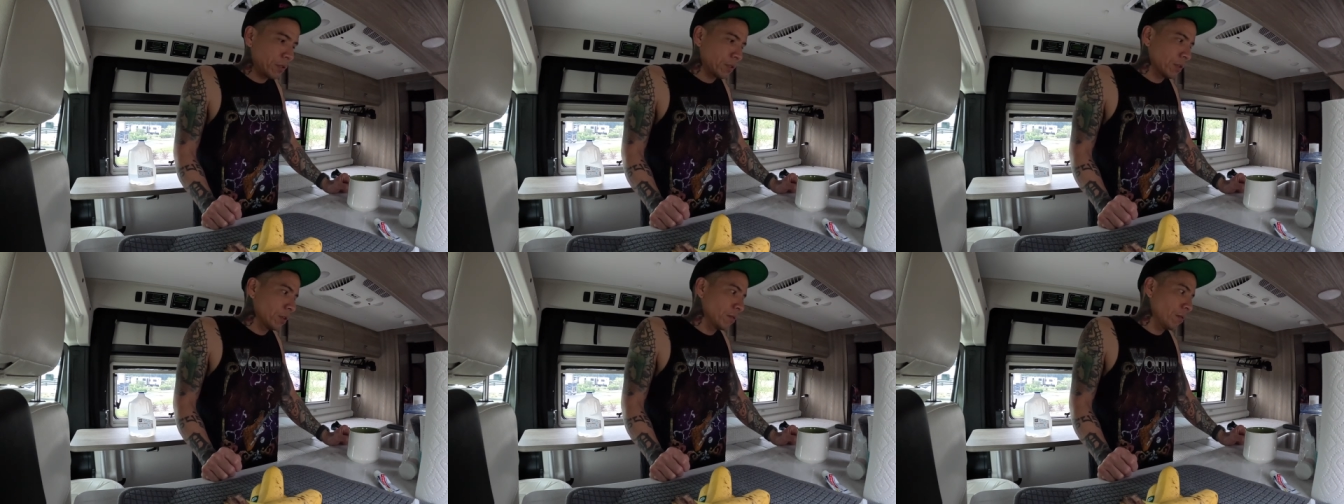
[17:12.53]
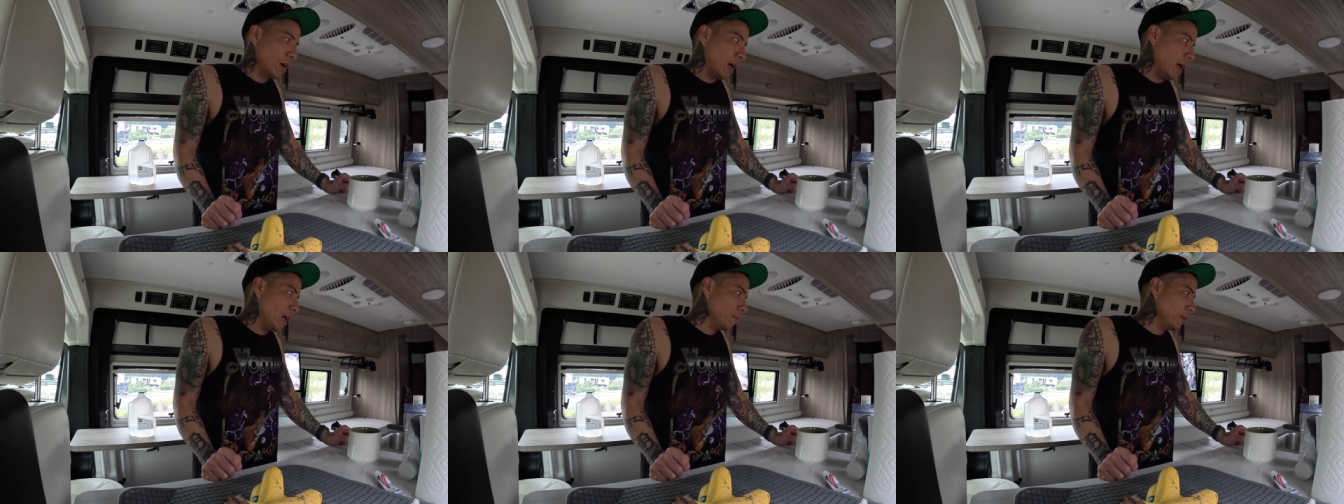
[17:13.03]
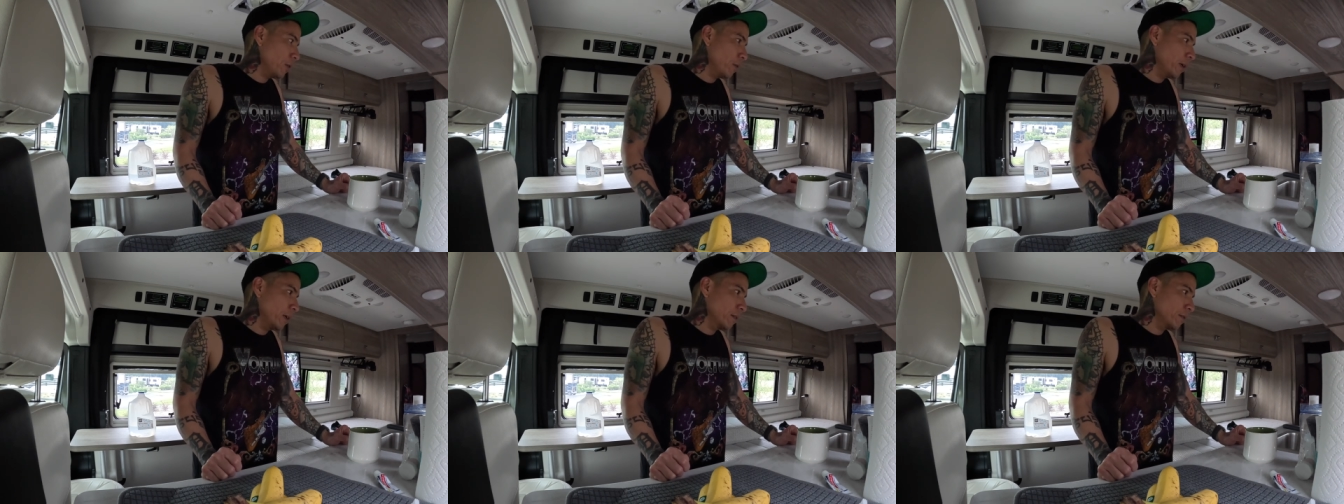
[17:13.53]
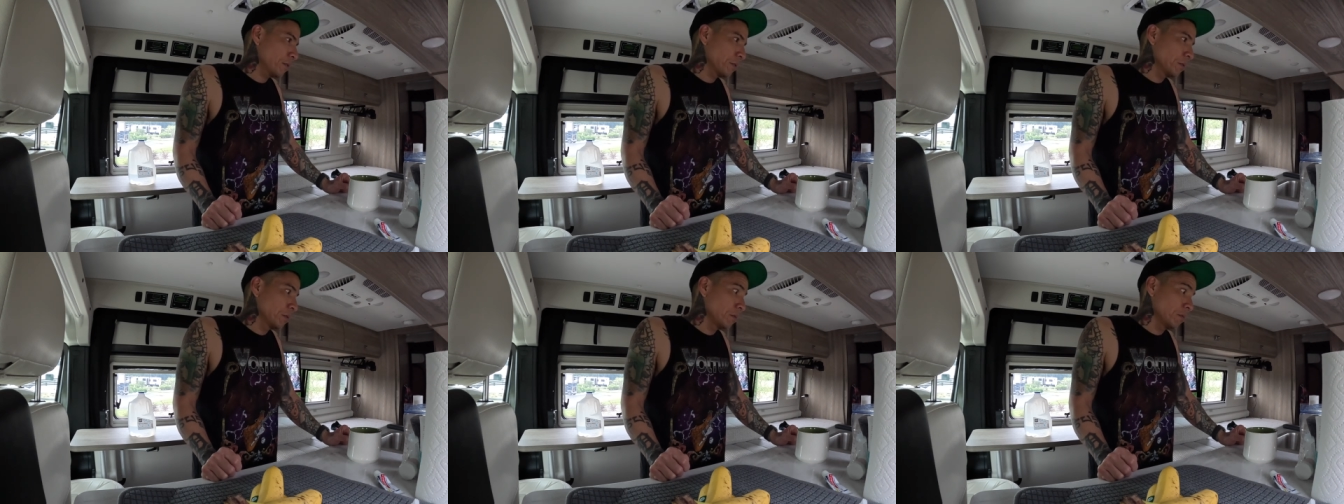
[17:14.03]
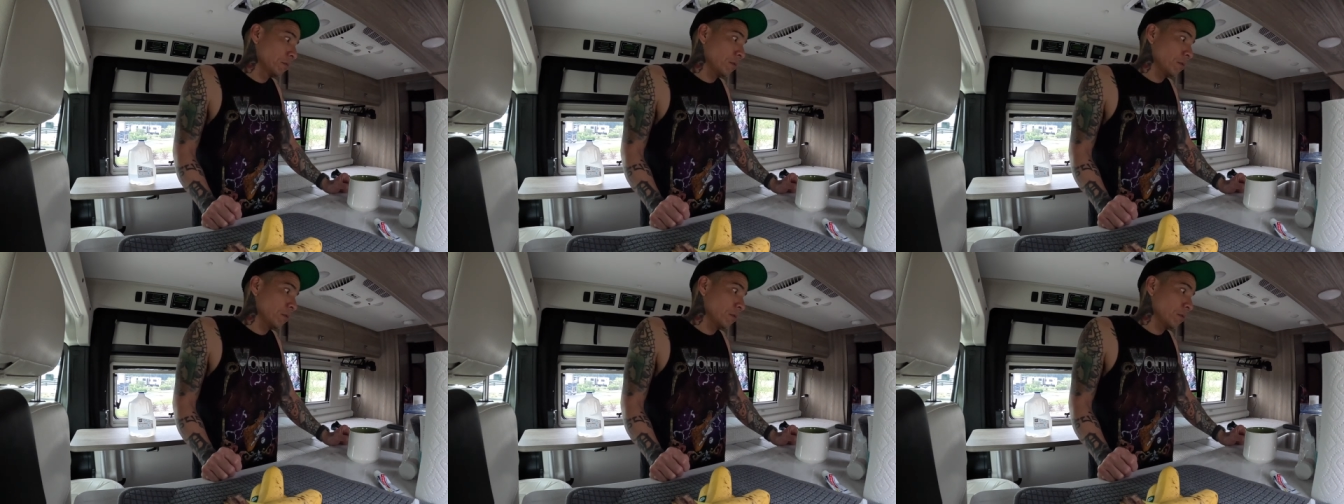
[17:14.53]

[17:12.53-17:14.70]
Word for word: So I'm going to